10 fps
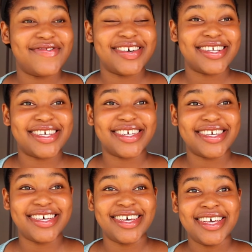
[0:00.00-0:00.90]
which
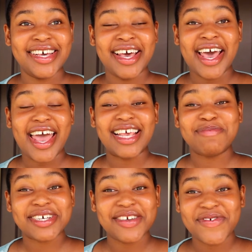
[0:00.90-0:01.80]
and
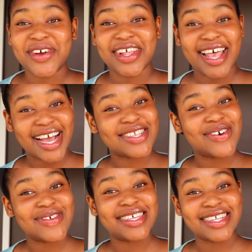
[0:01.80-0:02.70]
especially if you're a
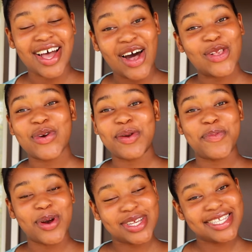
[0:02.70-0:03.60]
lactose intolerant
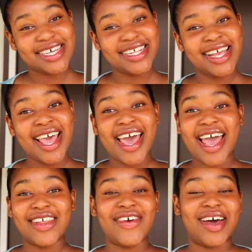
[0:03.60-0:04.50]
person
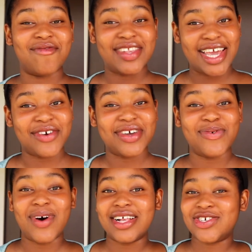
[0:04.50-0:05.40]
and you have dairy
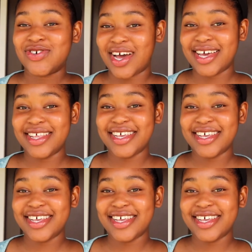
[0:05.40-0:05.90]
while trying